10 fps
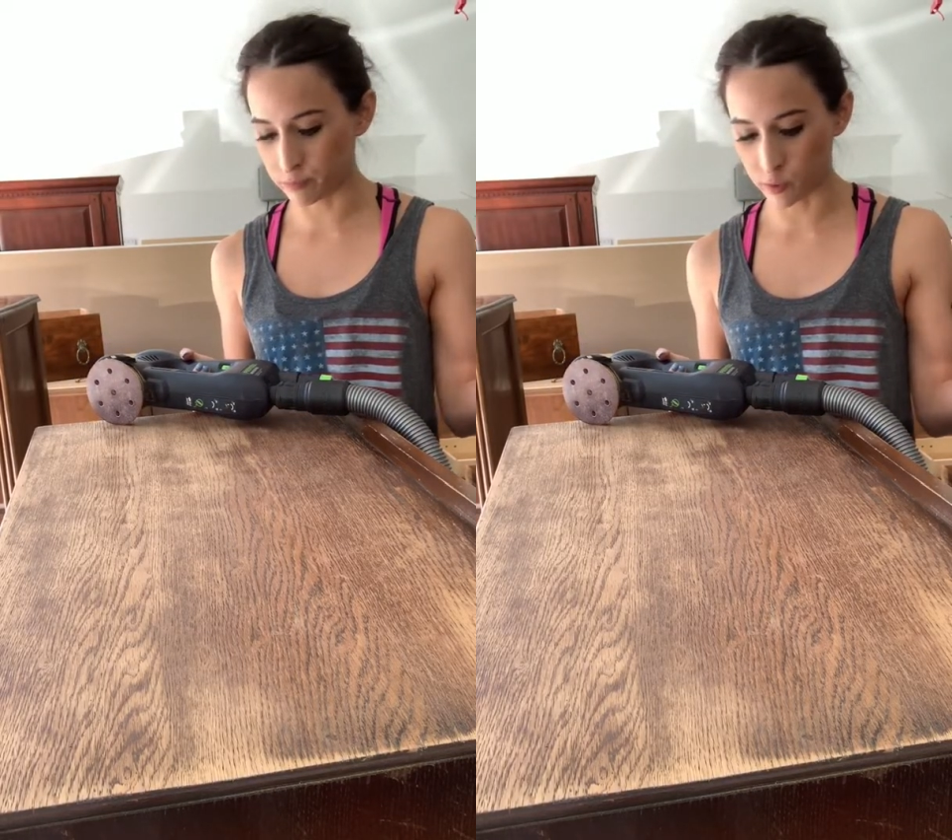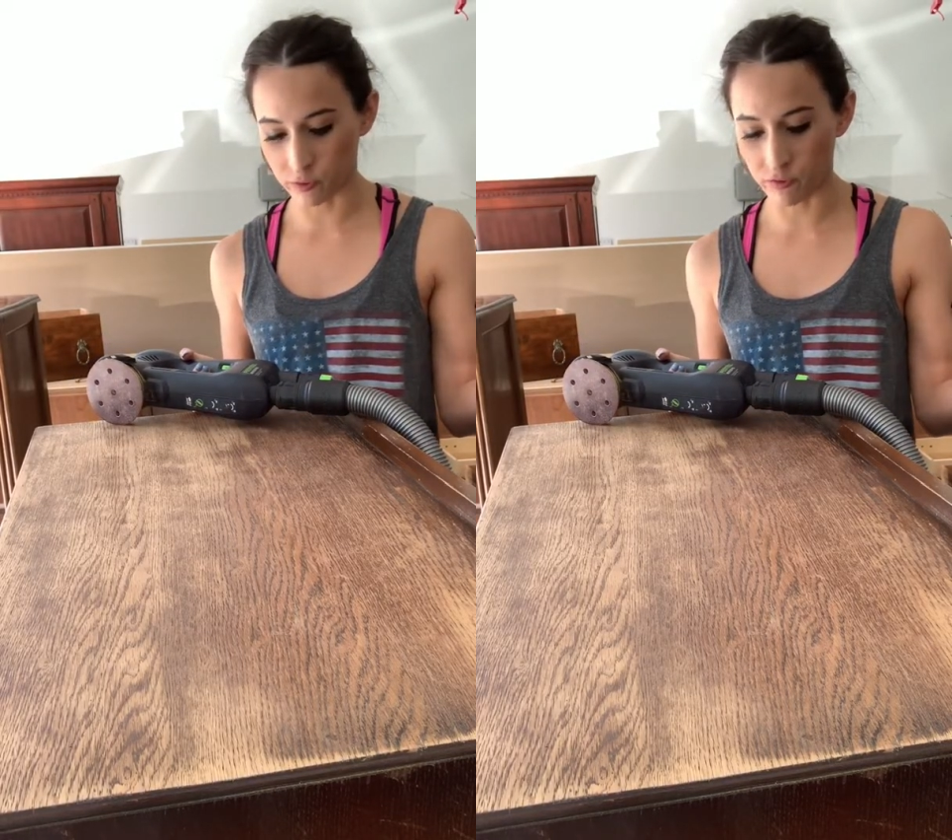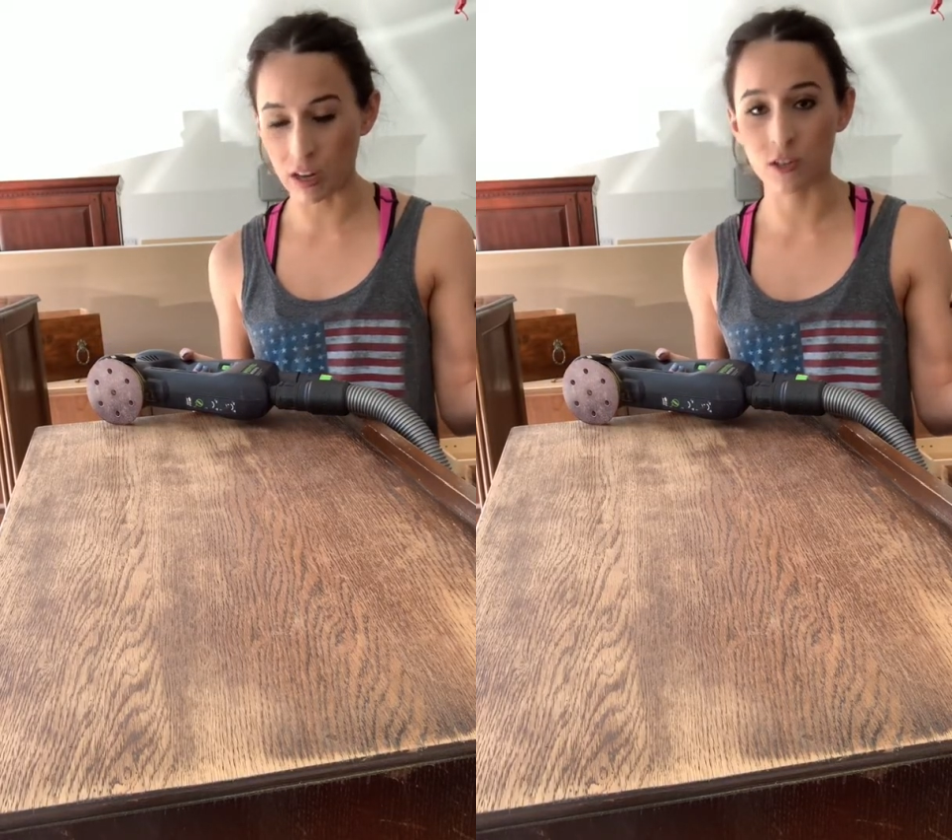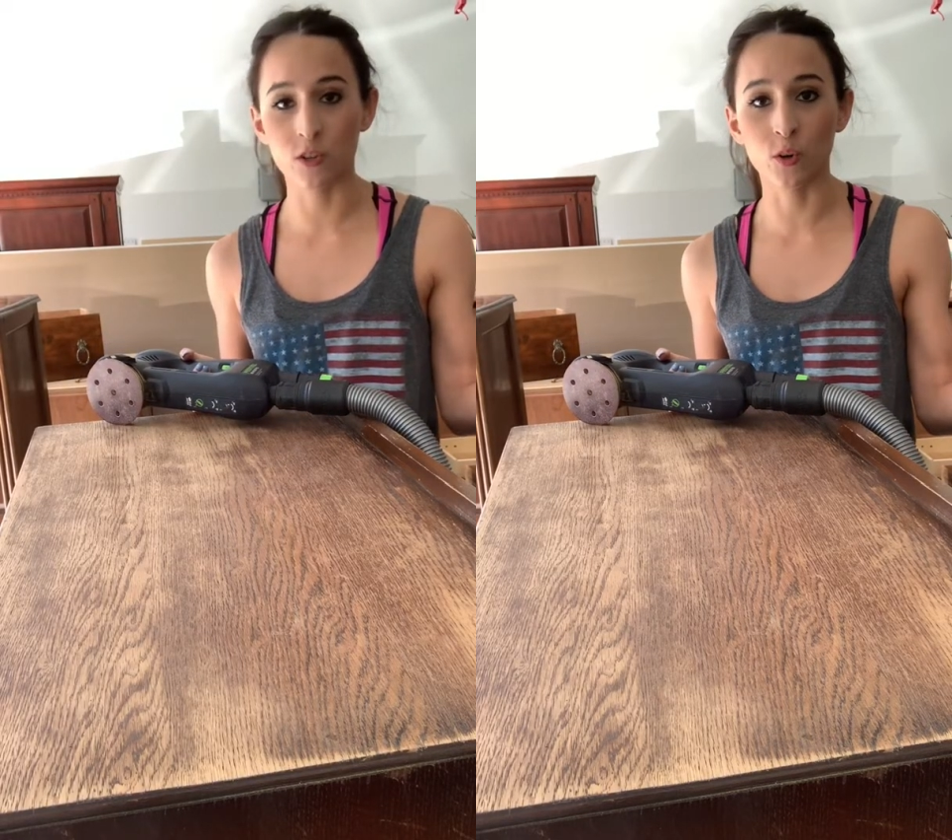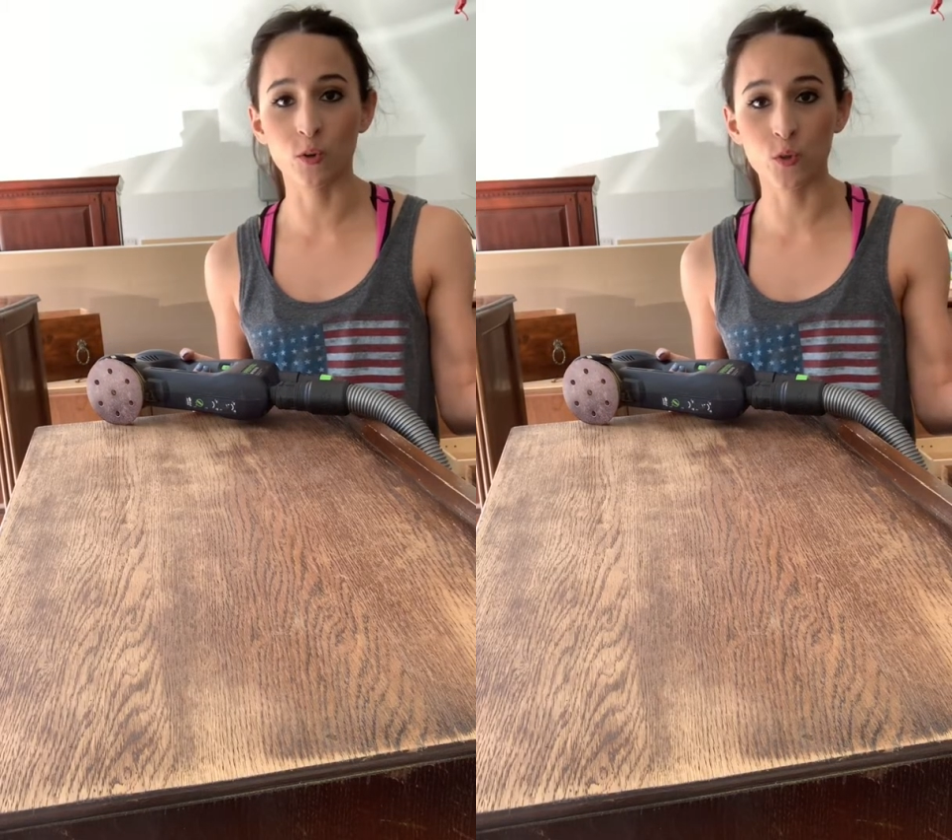
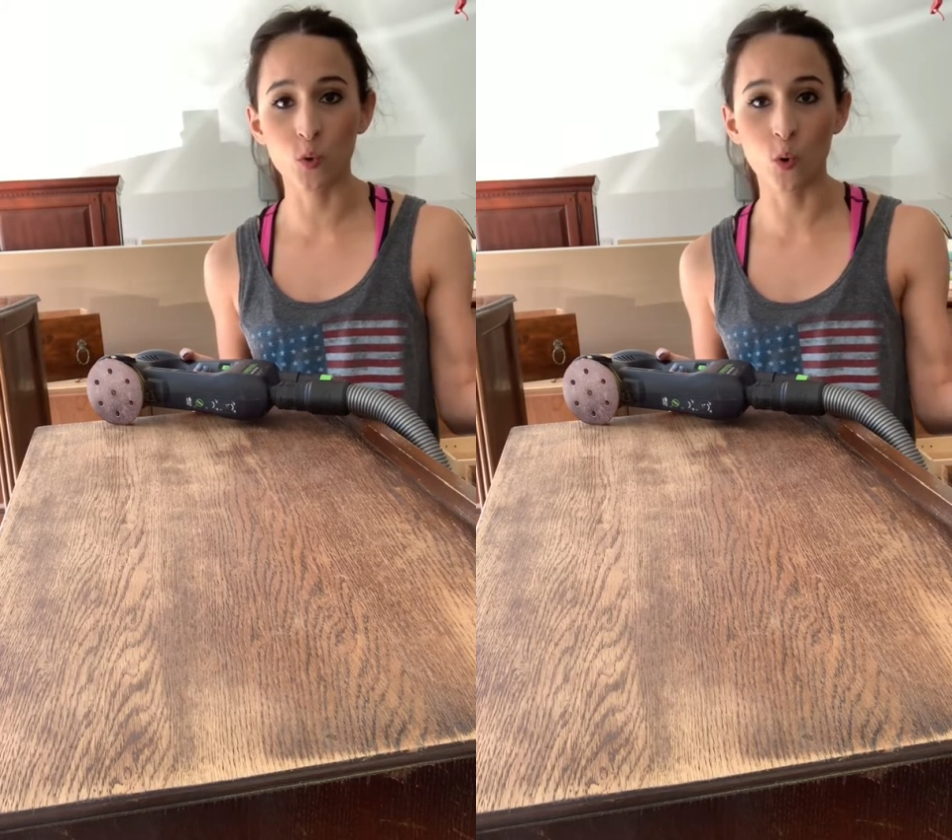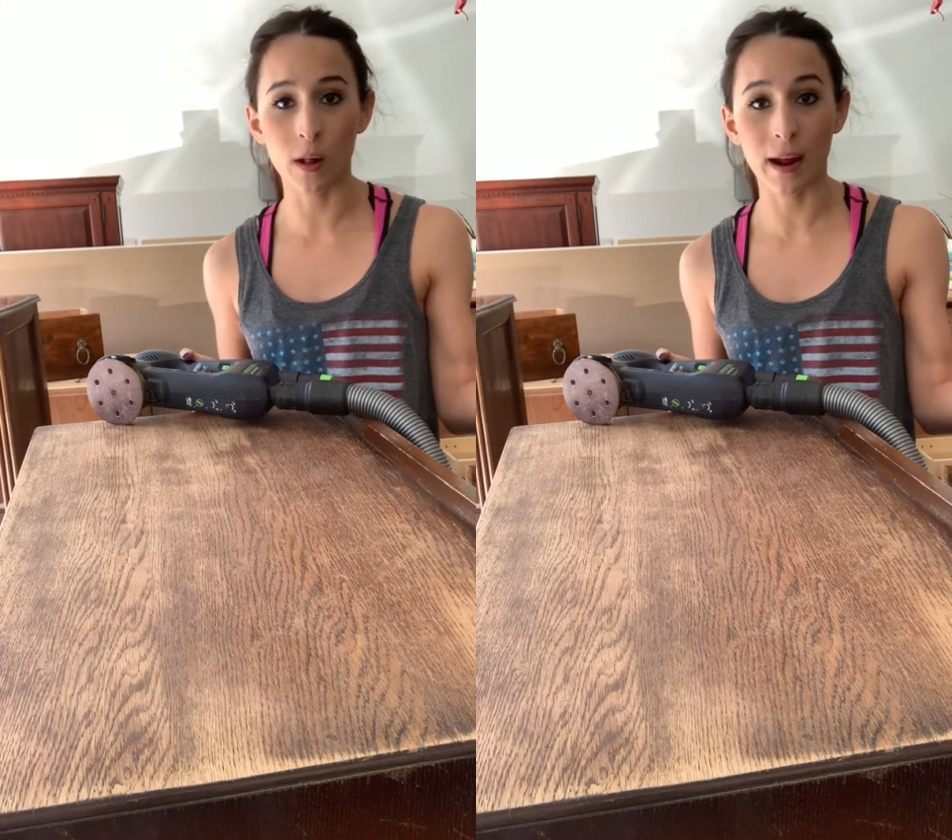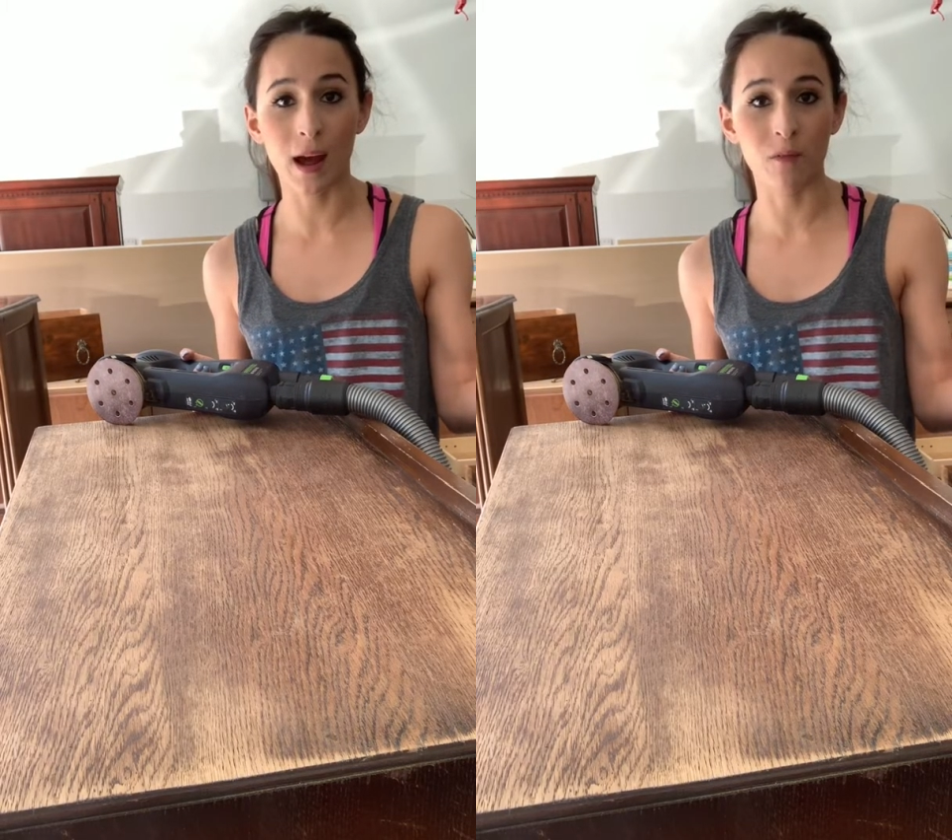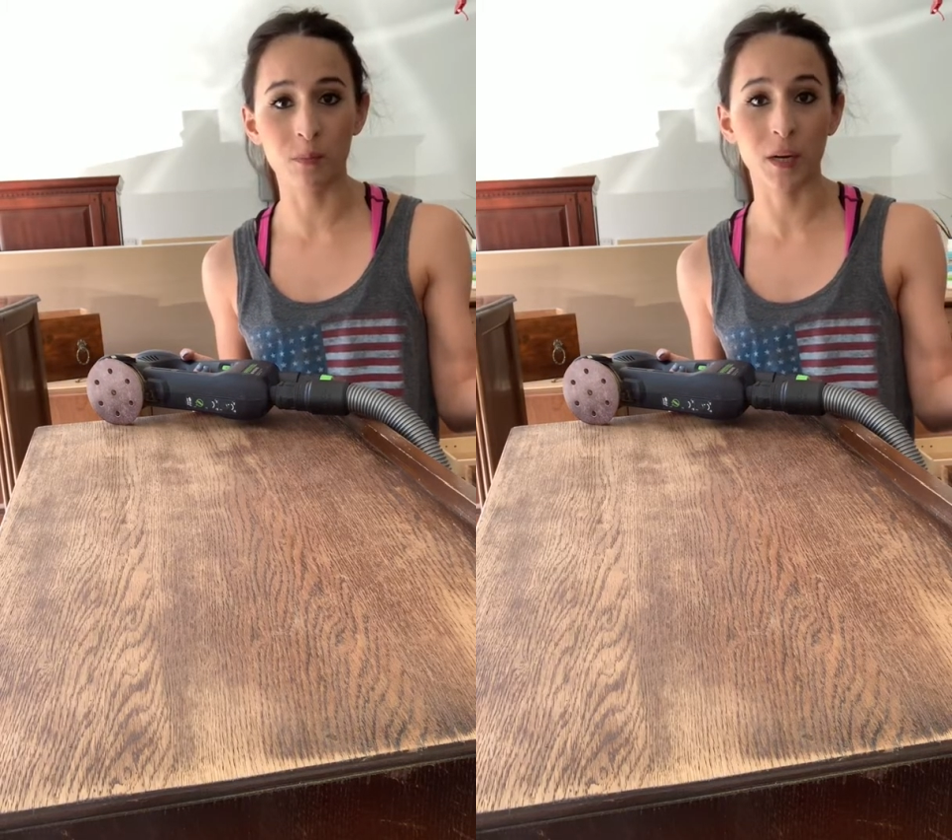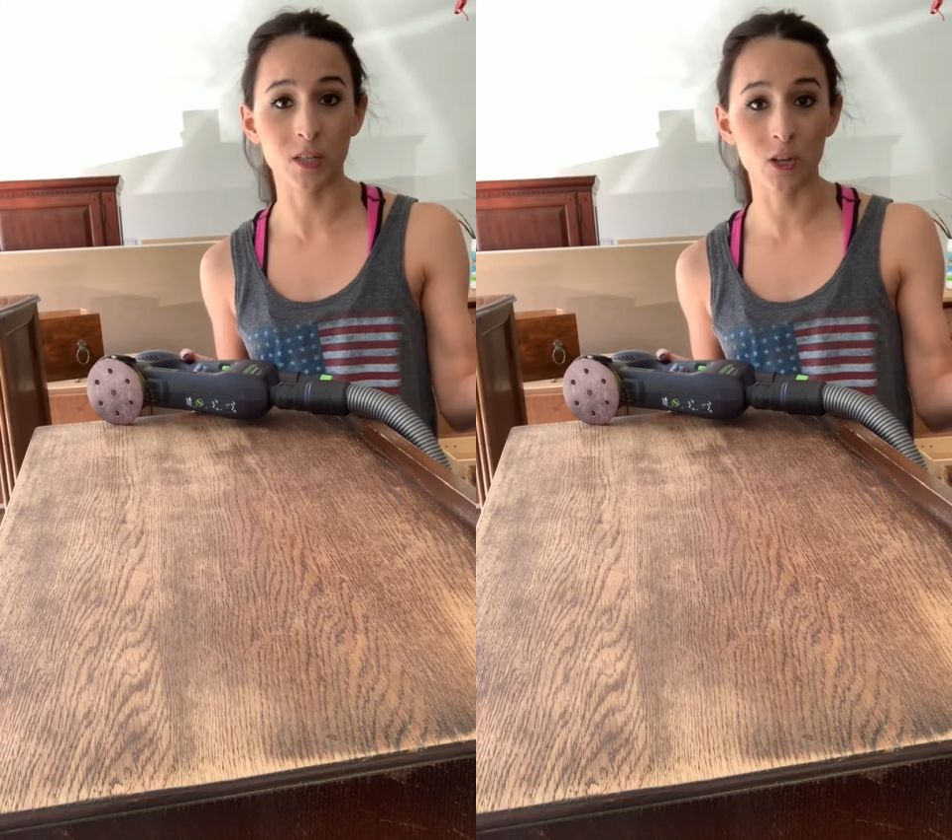professional tool I have
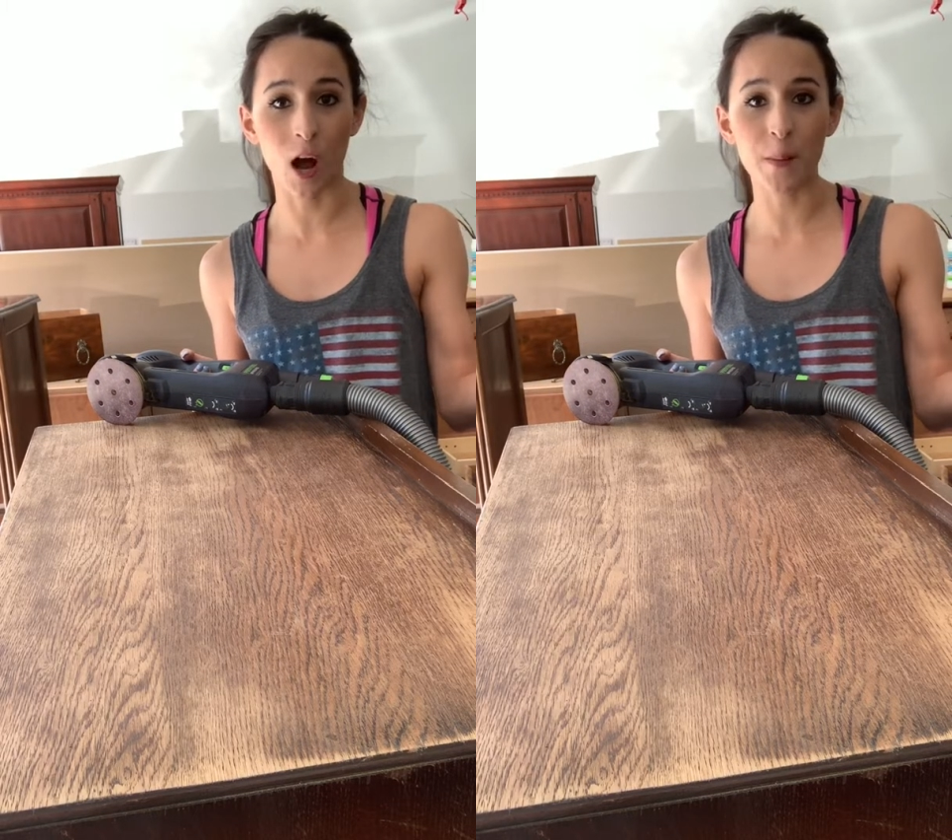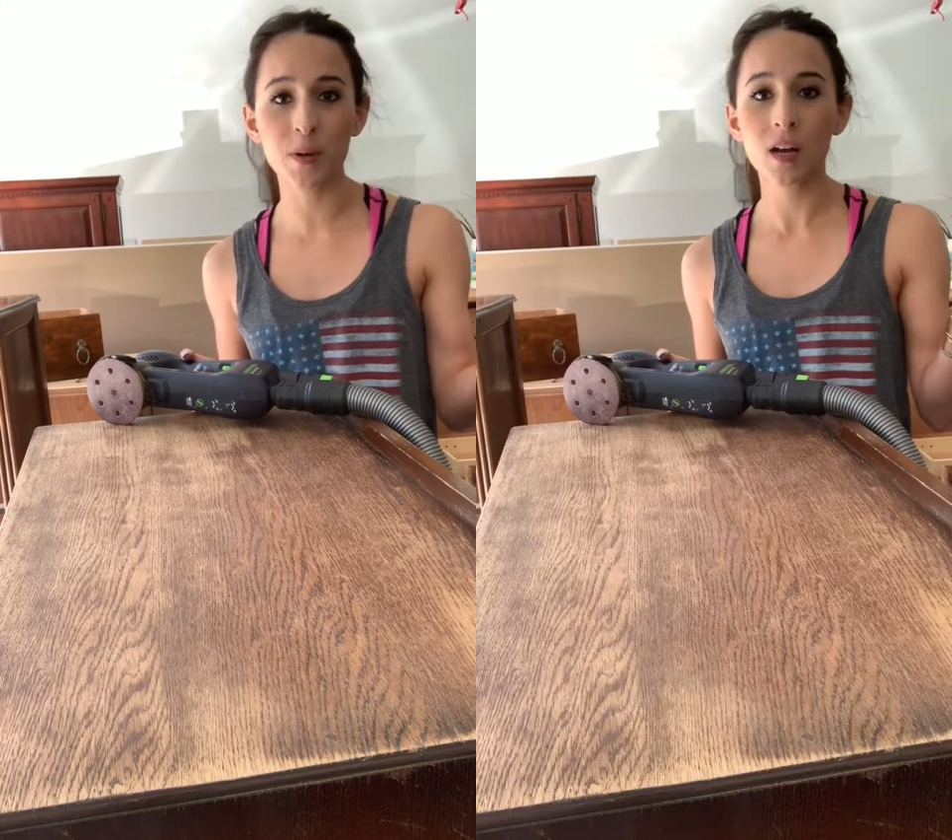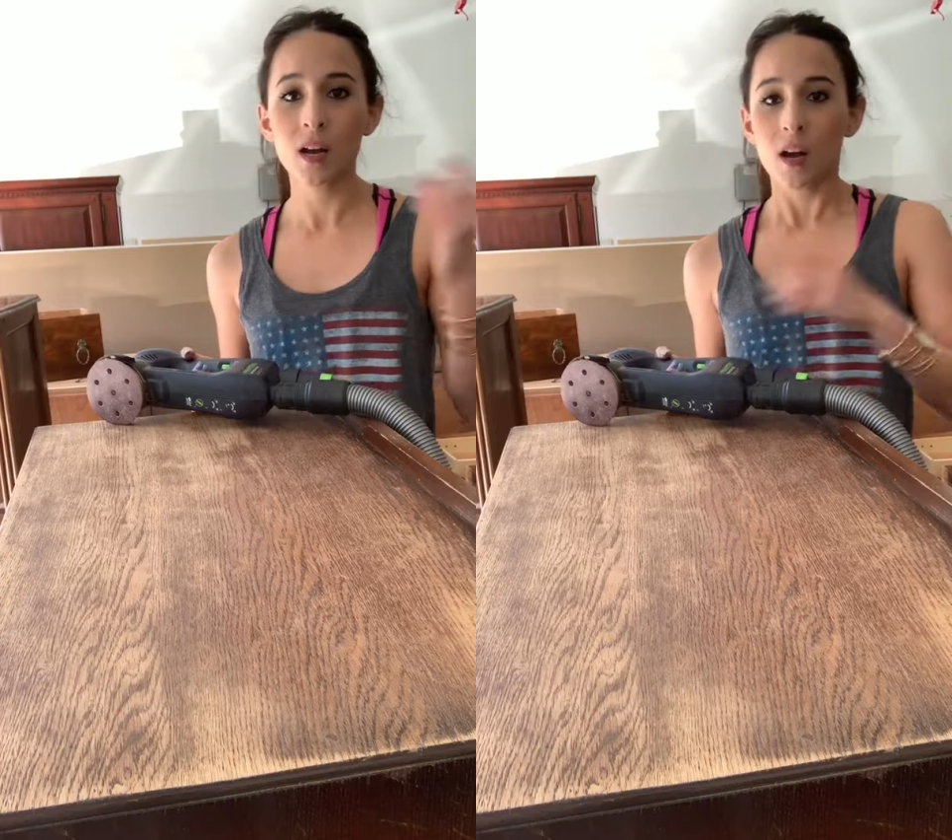in my shop.